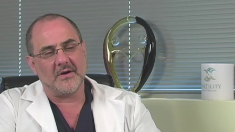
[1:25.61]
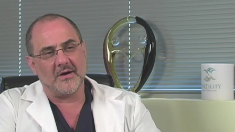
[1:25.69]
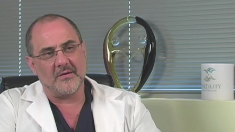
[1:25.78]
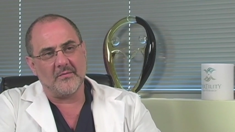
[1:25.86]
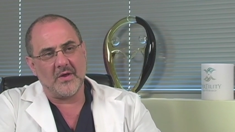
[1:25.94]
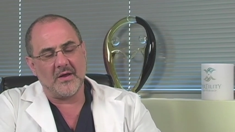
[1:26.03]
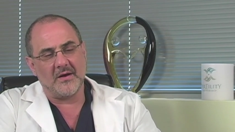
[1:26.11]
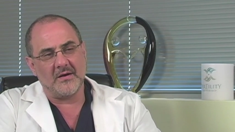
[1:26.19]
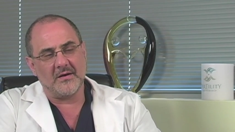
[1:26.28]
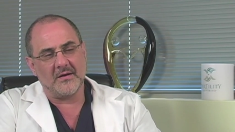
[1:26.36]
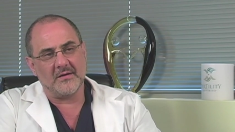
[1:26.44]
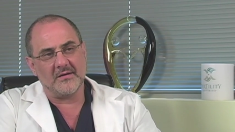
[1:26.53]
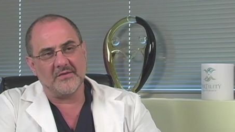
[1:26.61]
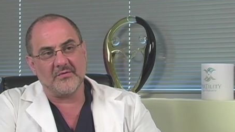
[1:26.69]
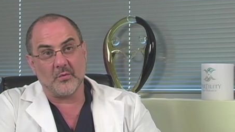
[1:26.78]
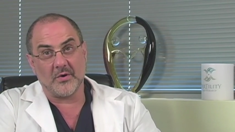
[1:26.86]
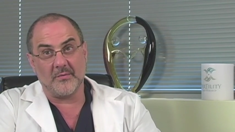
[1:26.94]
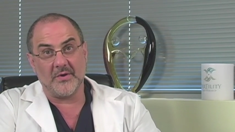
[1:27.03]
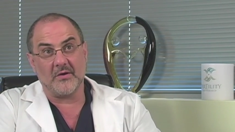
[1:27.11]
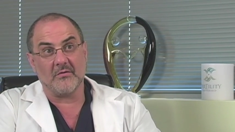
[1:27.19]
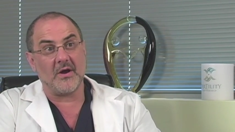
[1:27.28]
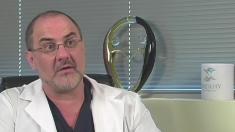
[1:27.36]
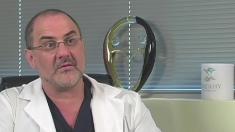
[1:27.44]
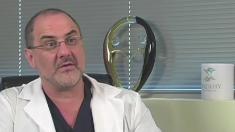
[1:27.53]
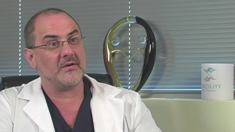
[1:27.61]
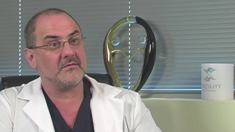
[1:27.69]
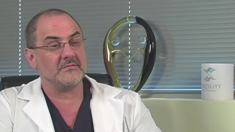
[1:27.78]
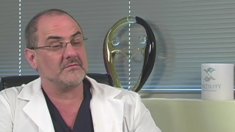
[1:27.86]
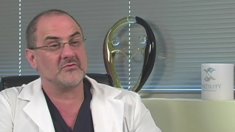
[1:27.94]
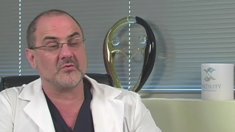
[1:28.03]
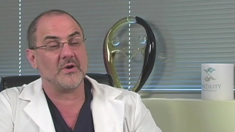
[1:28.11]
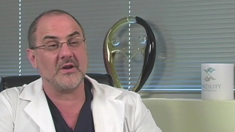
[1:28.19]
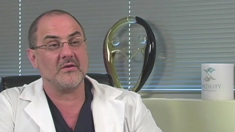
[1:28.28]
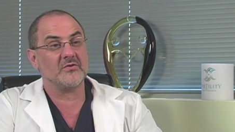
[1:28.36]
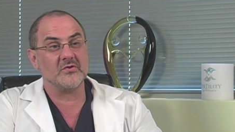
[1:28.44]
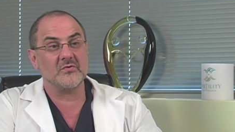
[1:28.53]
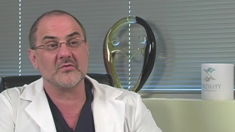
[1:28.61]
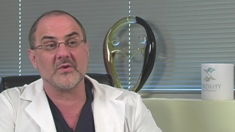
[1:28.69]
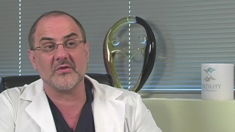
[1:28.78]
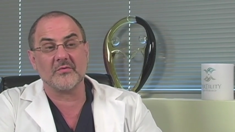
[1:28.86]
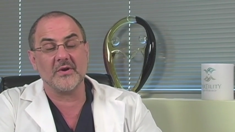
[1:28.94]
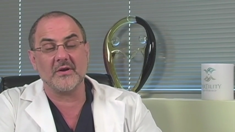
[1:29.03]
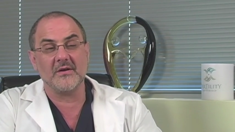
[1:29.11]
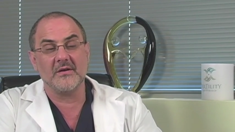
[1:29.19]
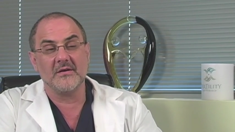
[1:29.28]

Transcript: Um, and uh, if it were to be greater than 22, 23,